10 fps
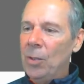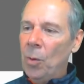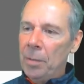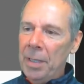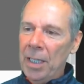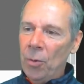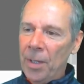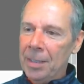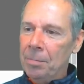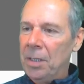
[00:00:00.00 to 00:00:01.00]
You want to be
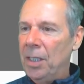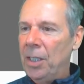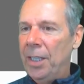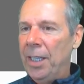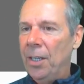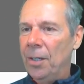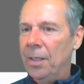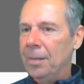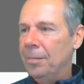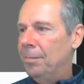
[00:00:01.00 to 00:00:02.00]
crisp and clear
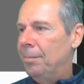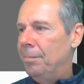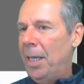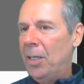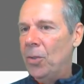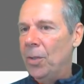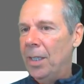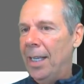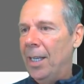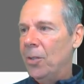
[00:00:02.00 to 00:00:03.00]
and make sure
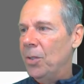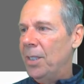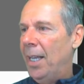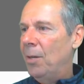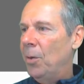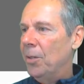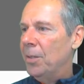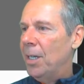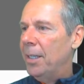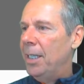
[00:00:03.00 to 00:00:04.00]
that they understand what you're
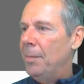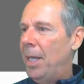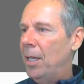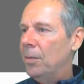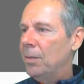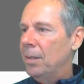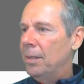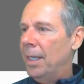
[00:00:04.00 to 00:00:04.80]
talking about.